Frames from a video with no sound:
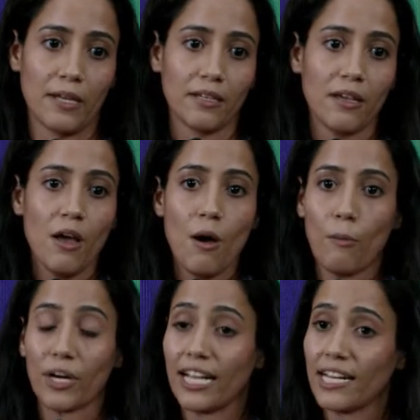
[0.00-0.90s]
to speak
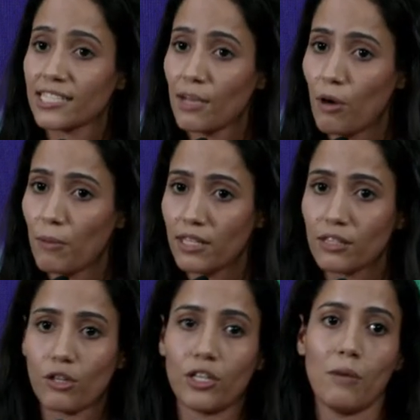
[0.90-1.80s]
also
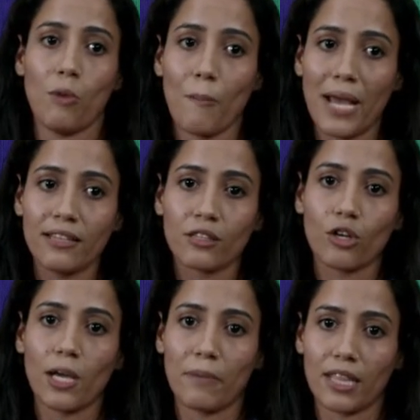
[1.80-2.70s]
about
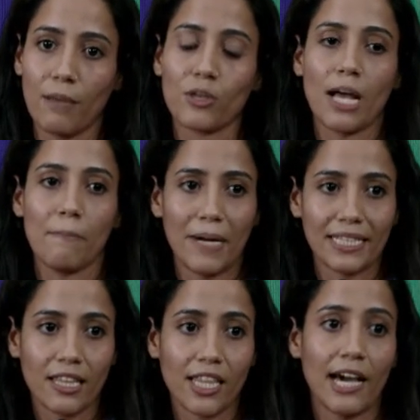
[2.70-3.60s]
non-racist
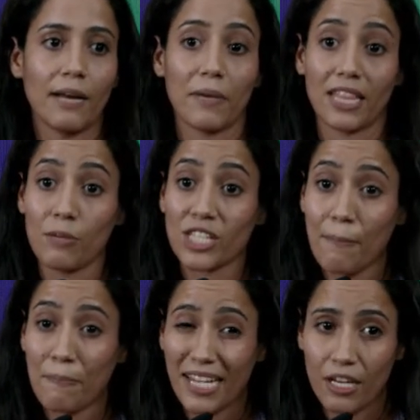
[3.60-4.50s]
policies, but
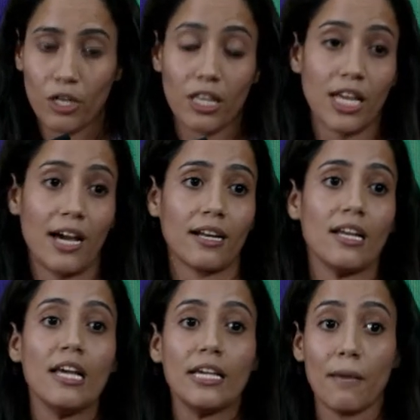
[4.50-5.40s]
it's
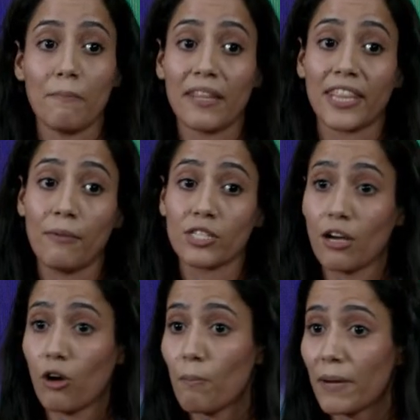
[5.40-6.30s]
important for
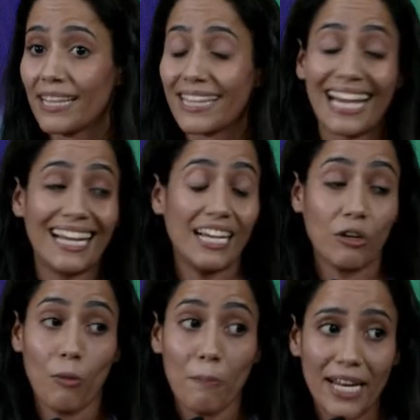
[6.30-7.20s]
us to
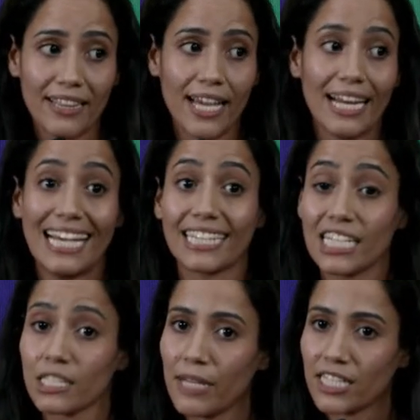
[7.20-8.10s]
give
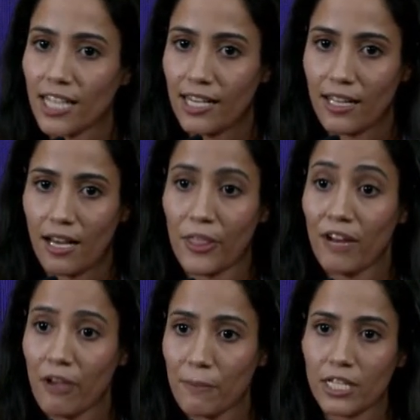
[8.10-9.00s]
priority
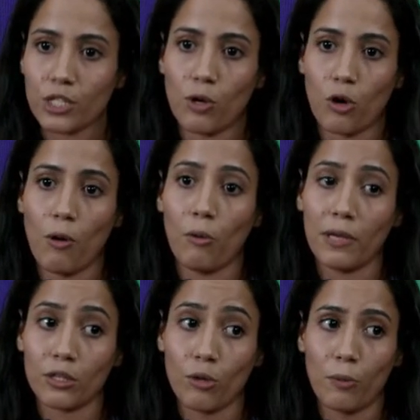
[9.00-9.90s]
to the
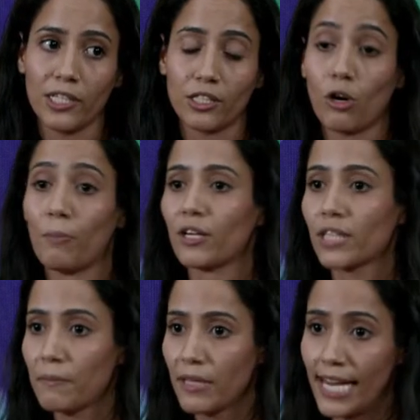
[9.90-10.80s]

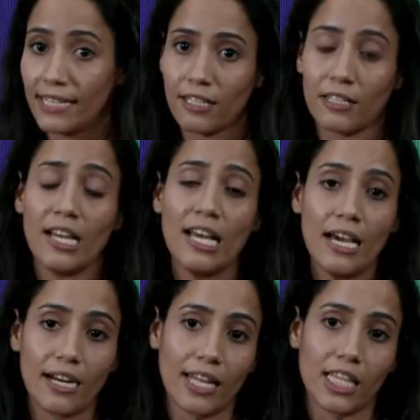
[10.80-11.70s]
cross-cutting
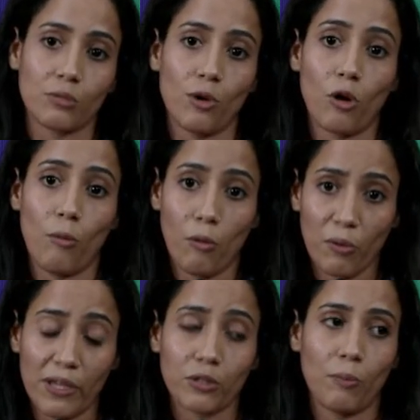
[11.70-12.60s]
issues, to
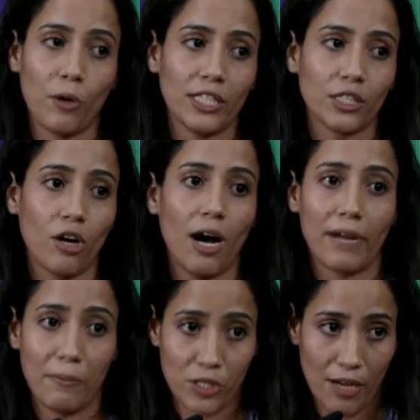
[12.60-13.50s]
feminism,
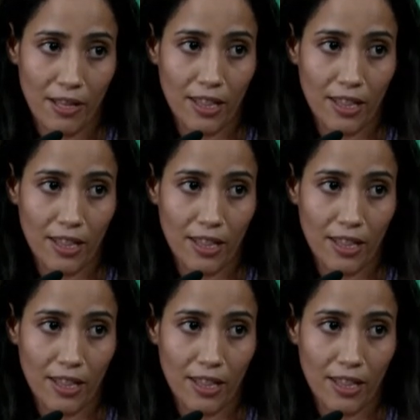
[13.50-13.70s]
to